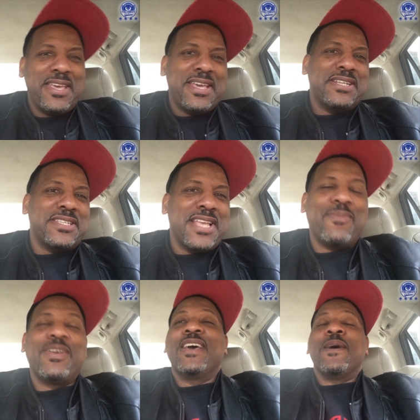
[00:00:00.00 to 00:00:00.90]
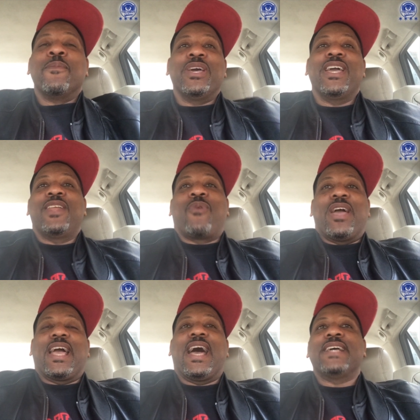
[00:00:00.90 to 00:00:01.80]
You understand me? But
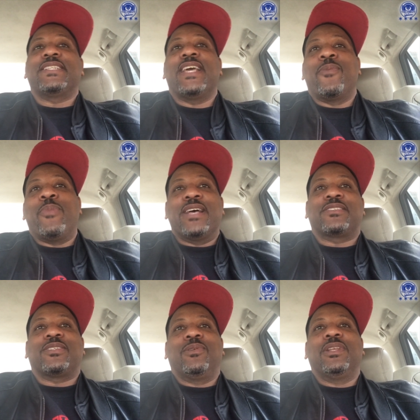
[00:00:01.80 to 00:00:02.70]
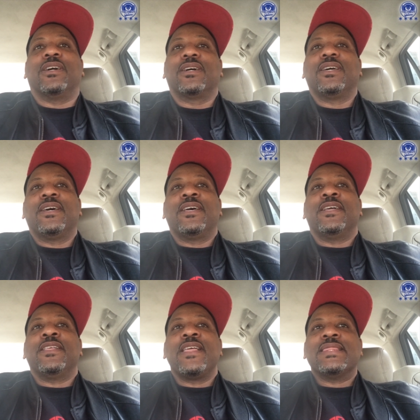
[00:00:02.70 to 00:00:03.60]
anyway, guys, yeah, man. So look,
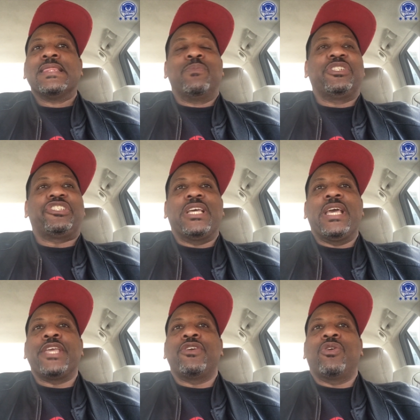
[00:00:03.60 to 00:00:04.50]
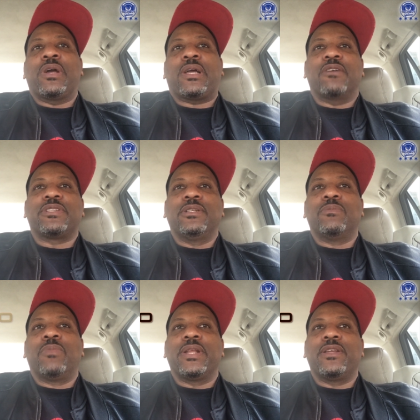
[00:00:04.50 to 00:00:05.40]
the machine, you know, it costs a little
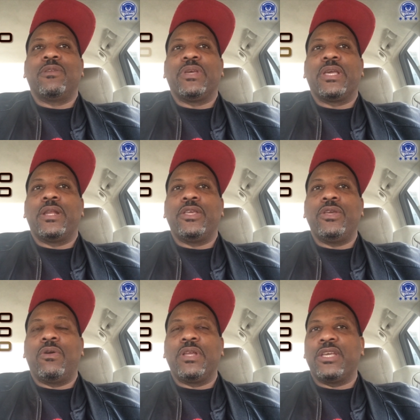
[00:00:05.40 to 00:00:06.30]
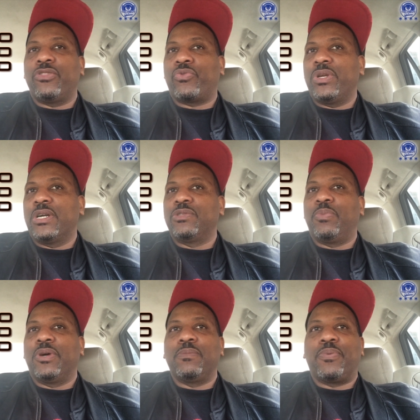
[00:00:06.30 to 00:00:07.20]
money in the beginning. You only getting 300
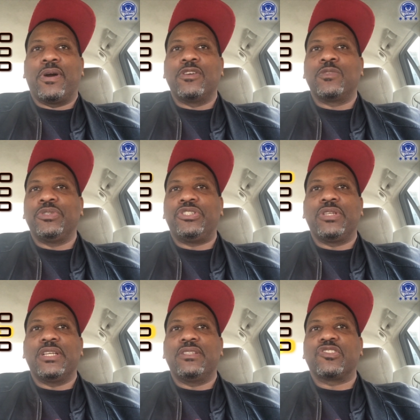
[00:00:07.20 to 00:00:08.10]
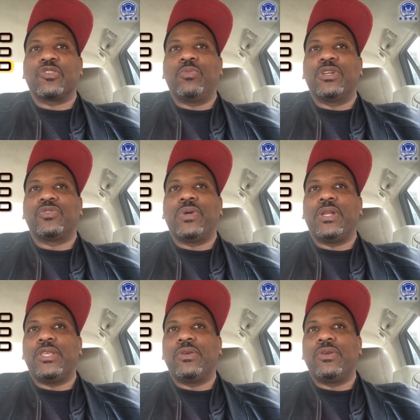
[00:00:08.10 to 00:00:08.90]
button parts, but you getting so much with it.